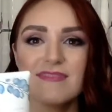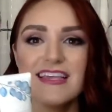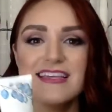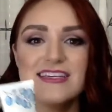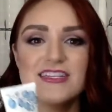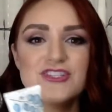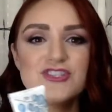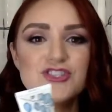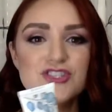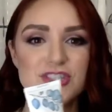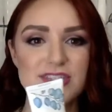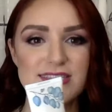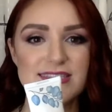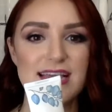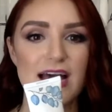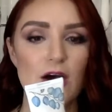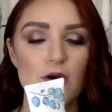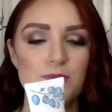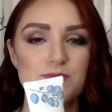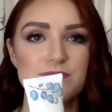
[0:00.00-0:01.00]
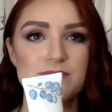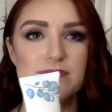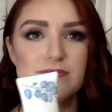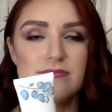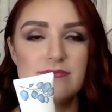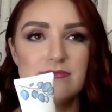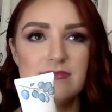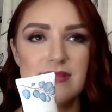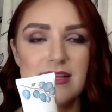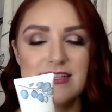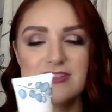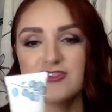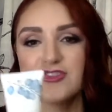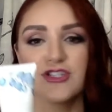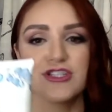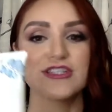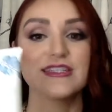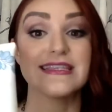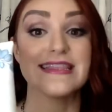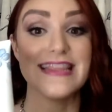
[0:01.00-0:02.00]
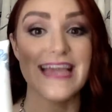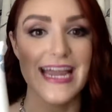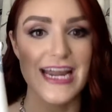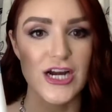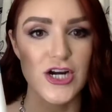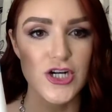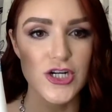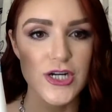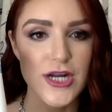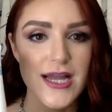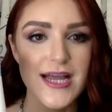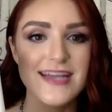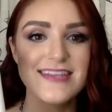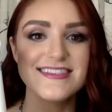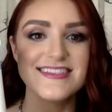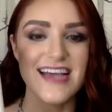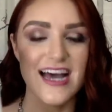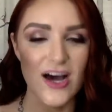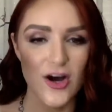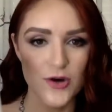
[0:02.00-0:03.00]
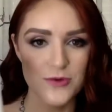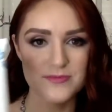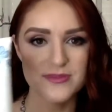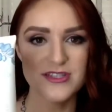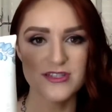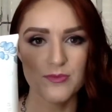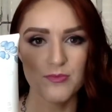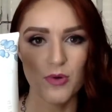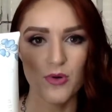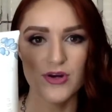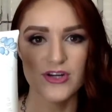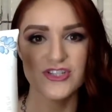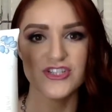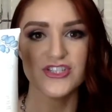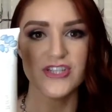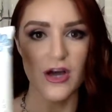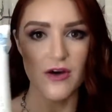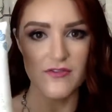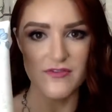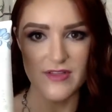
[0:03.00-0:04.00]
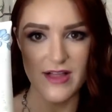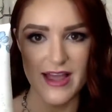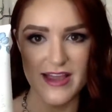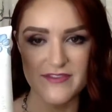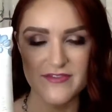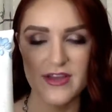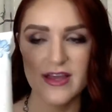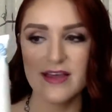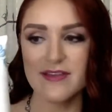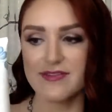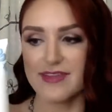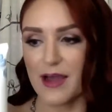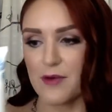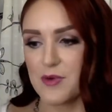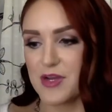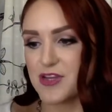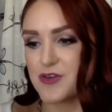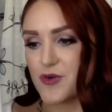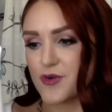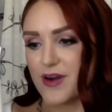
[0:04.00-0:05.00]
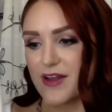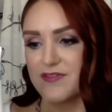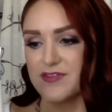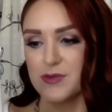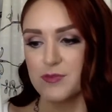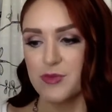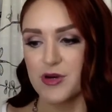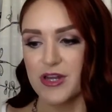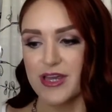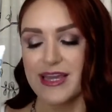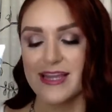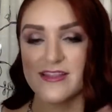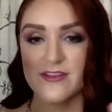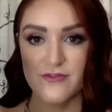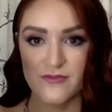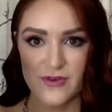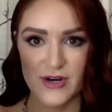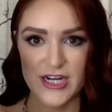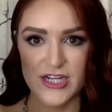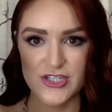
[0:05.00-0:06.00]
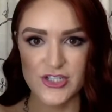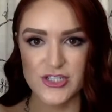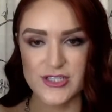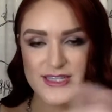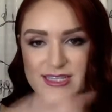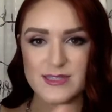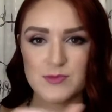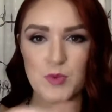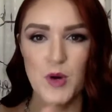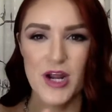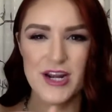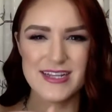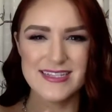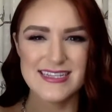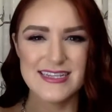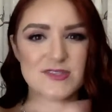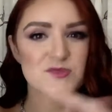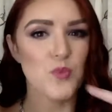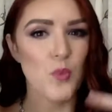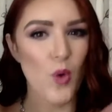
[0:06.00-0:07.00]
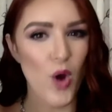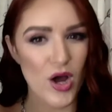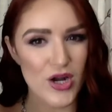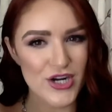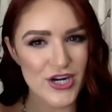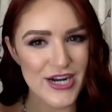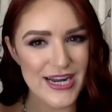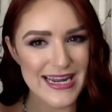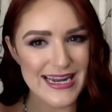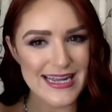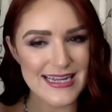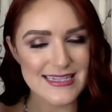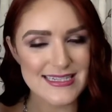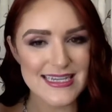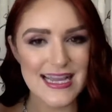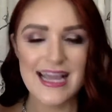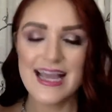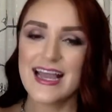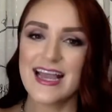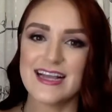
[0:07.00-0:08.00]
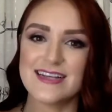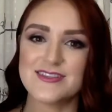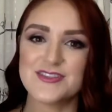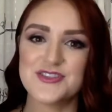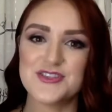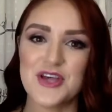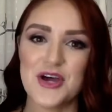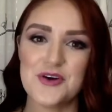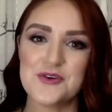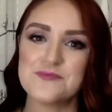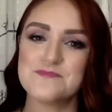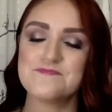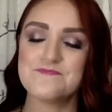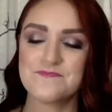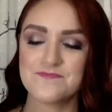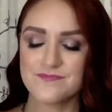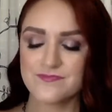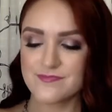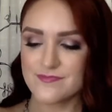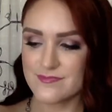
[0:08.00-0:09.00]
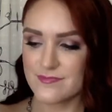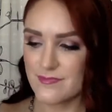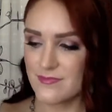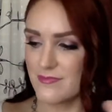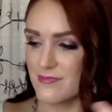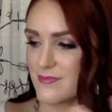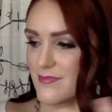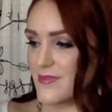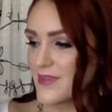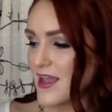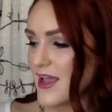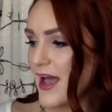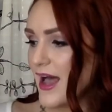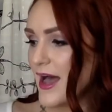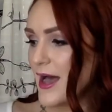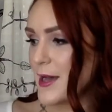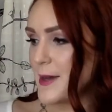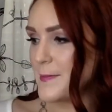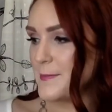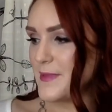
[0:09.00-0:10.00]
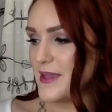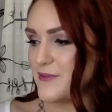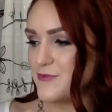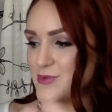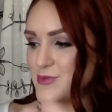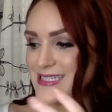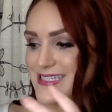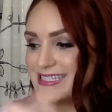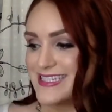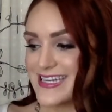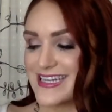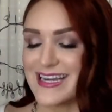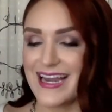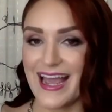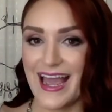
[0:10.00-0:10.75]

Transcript: is just help it's just there to help support shelf life. That way you don't have to put it in the fridge. This product has water in it, and so um, if we didn't